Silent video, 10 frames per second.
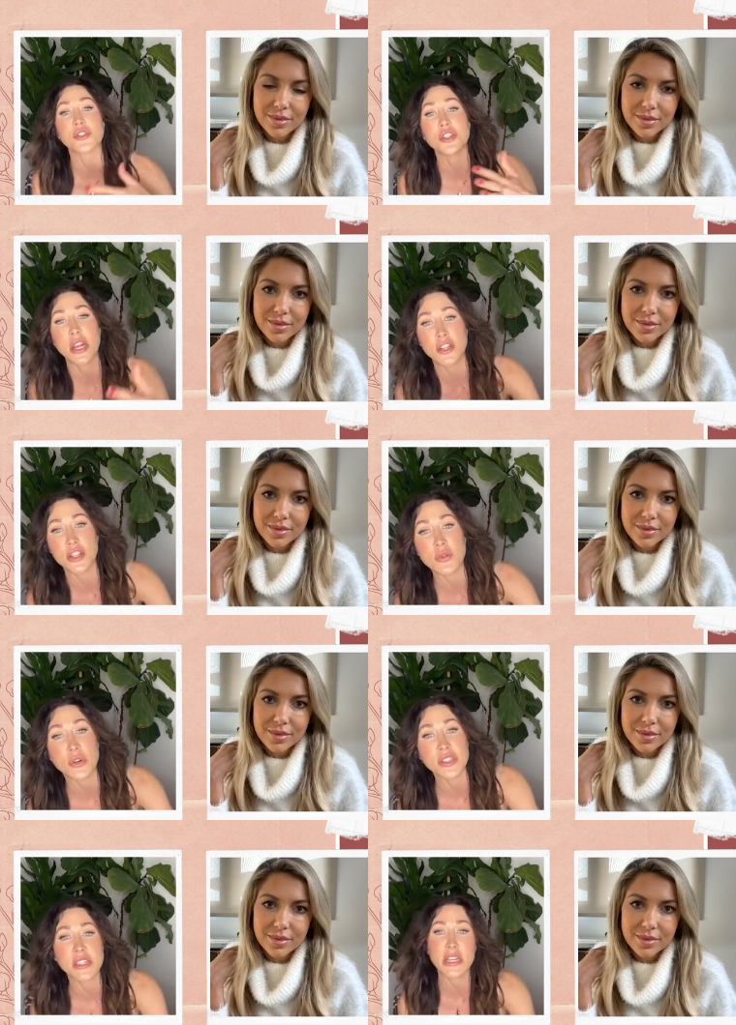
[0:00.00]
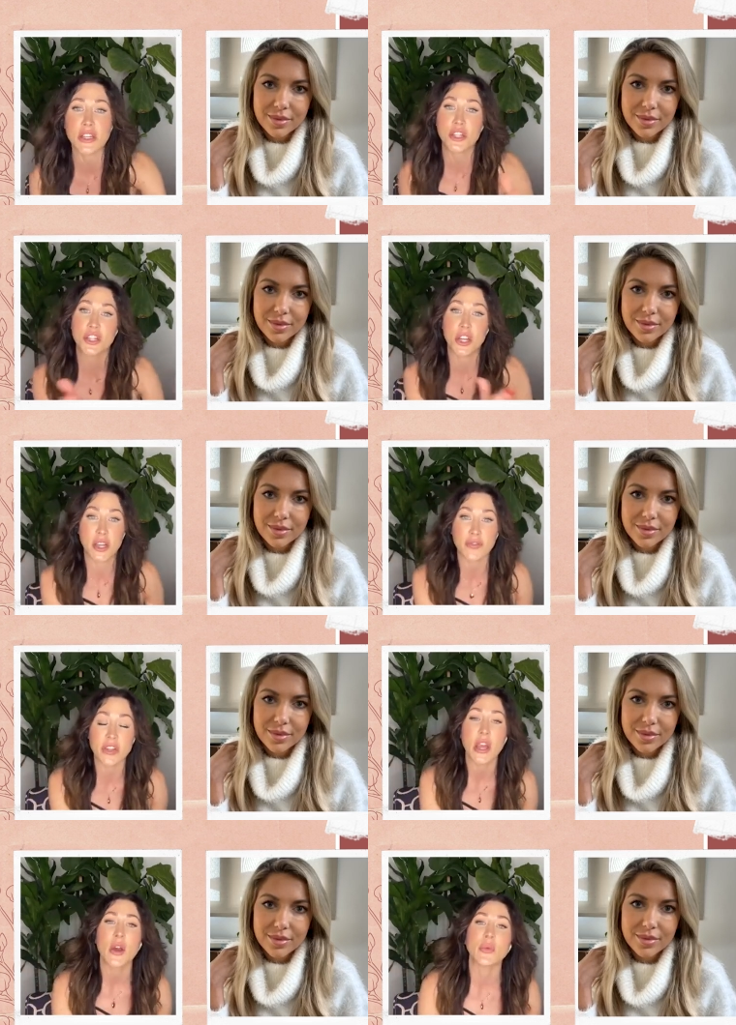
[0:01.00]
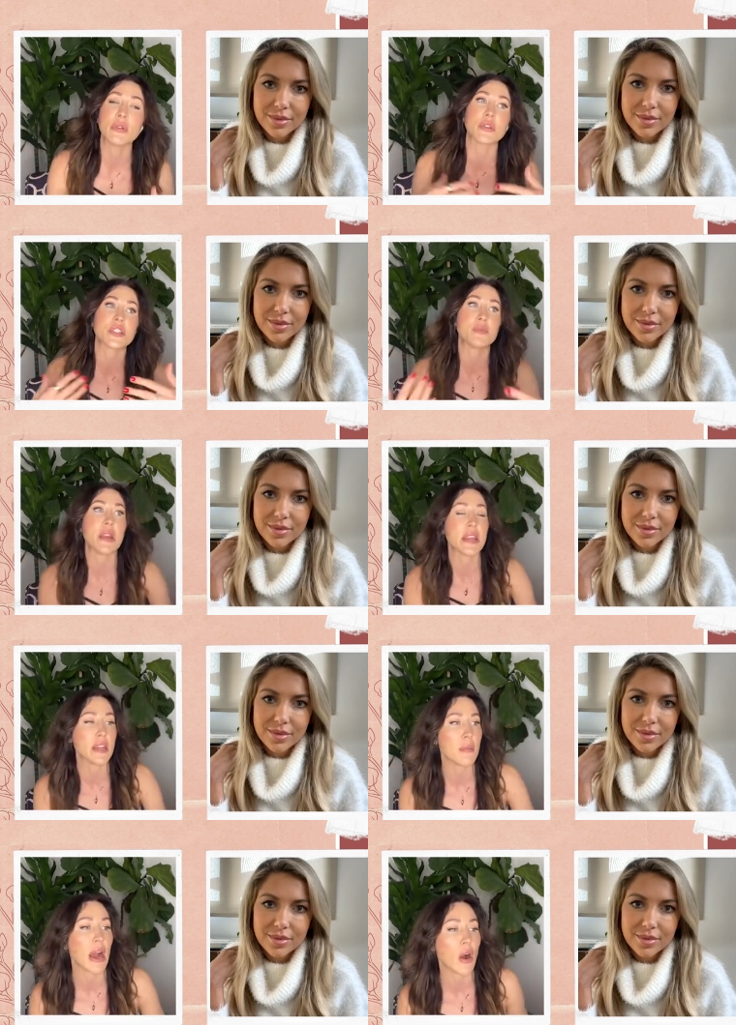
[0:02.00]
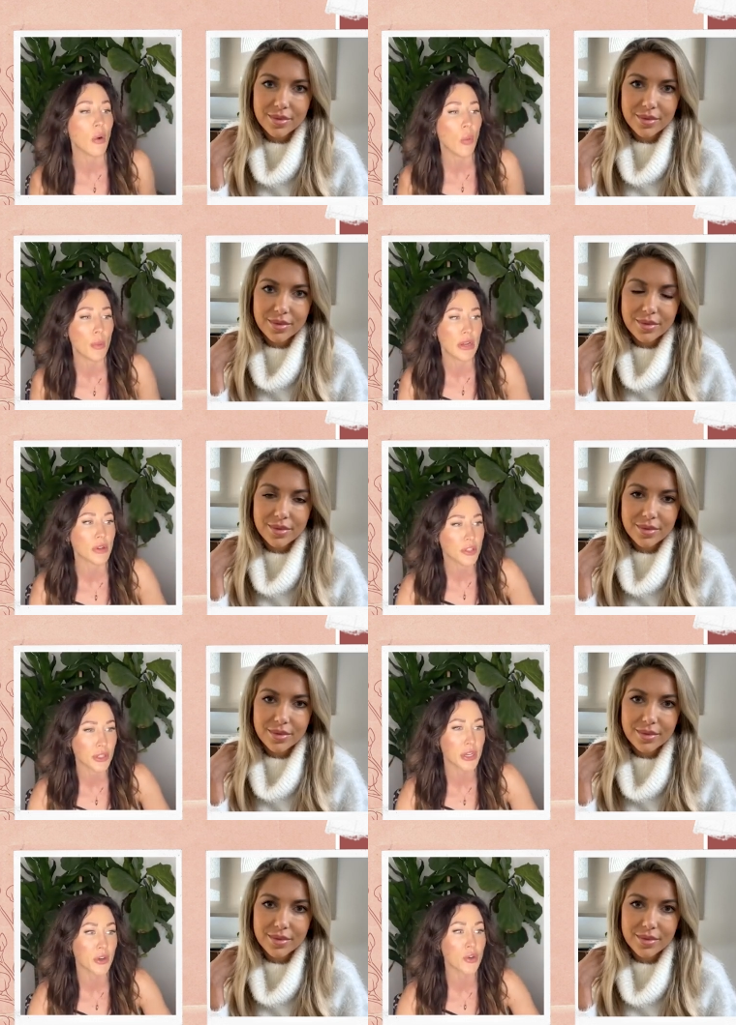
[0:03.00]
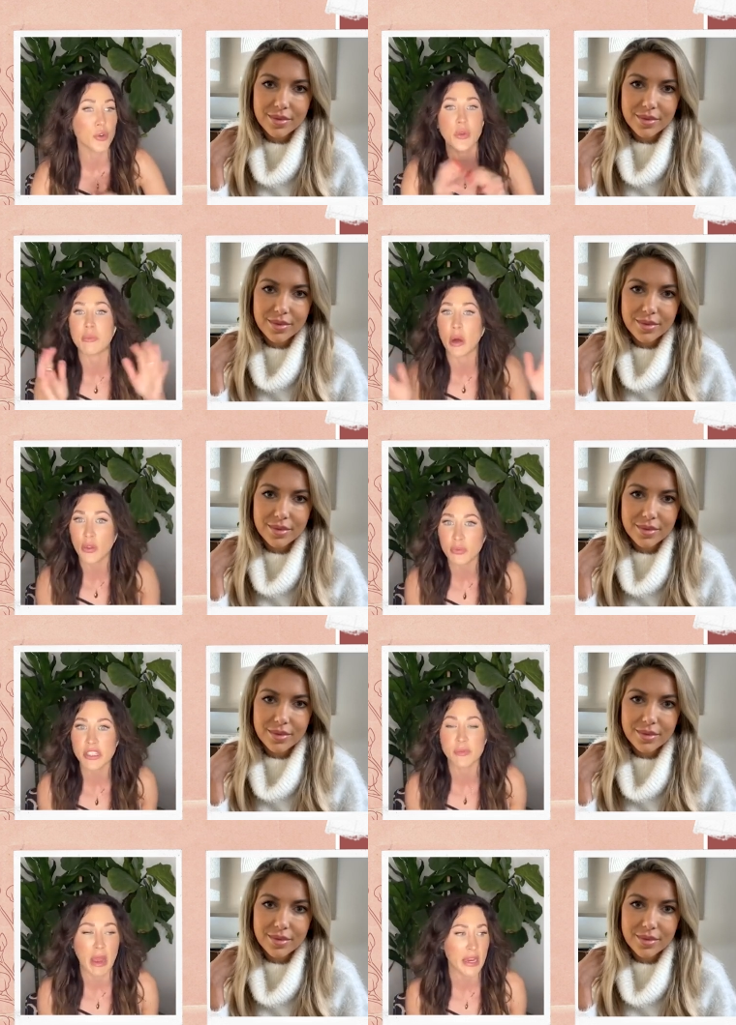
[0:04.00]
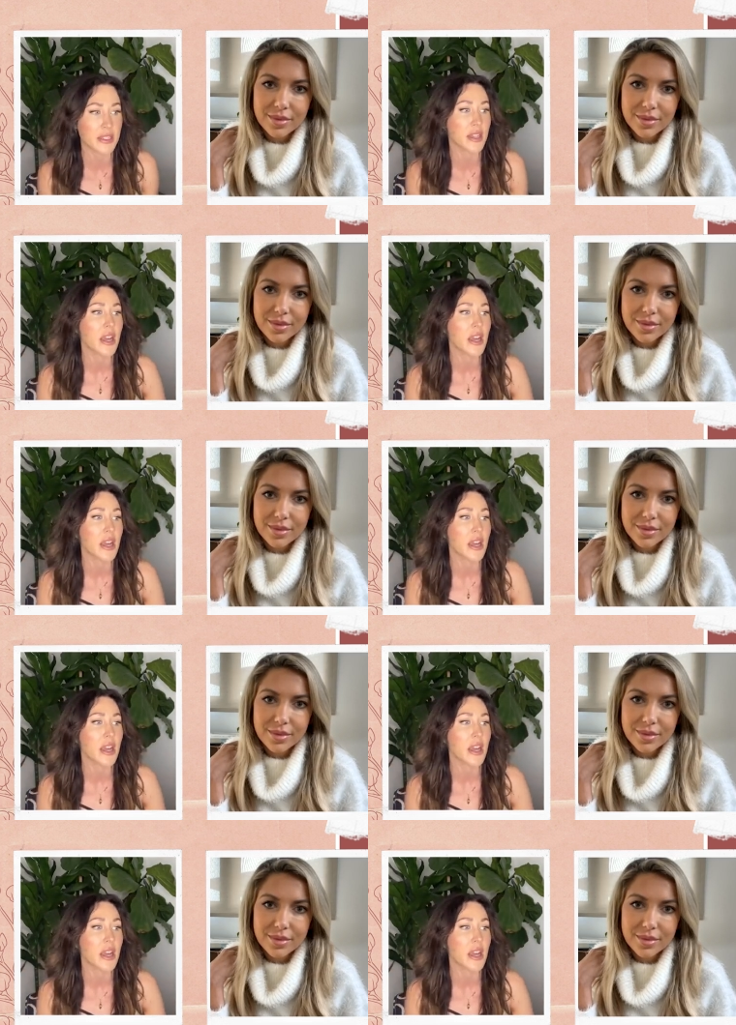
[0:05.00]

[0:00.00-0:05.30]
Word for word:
Speaker 1: changing. We're seeing a shift. We were speaking about a woman earlier who we both respect